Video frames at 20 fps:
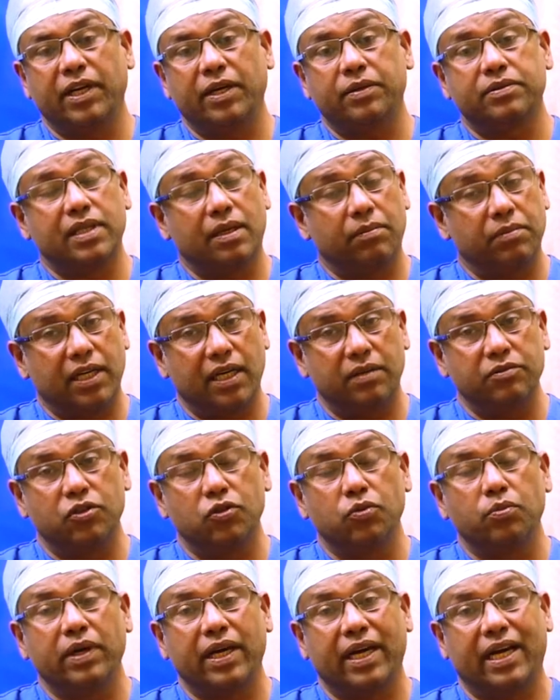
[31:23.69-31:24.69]
Sometimes
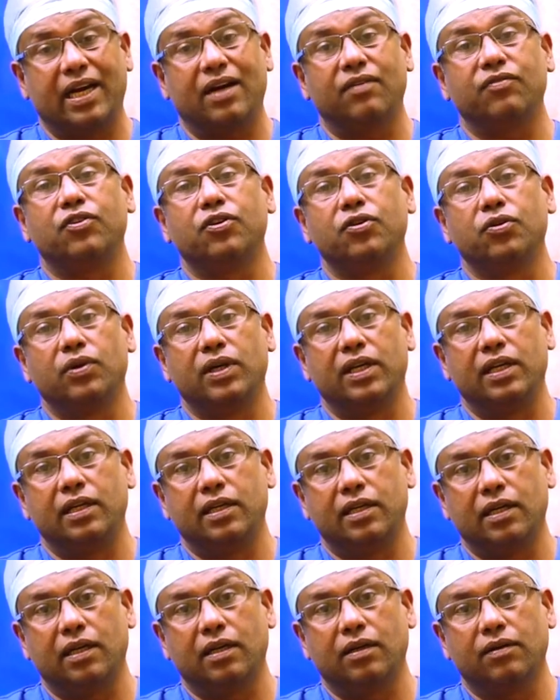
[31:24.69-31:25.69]
you may have to do an
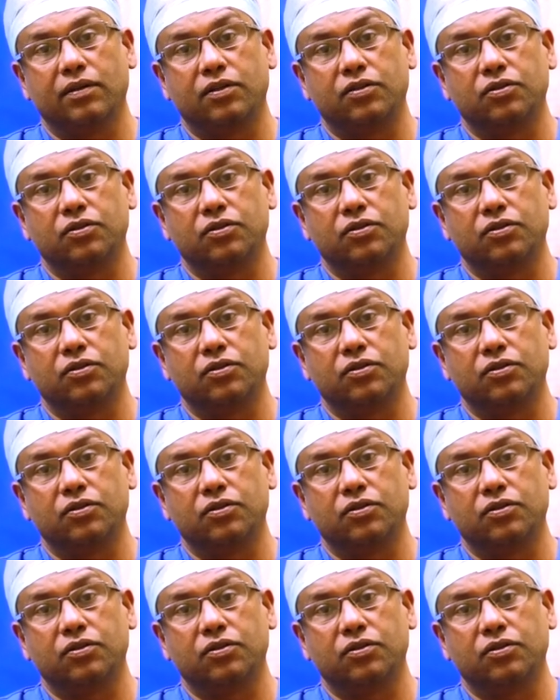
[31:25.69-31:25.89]
internal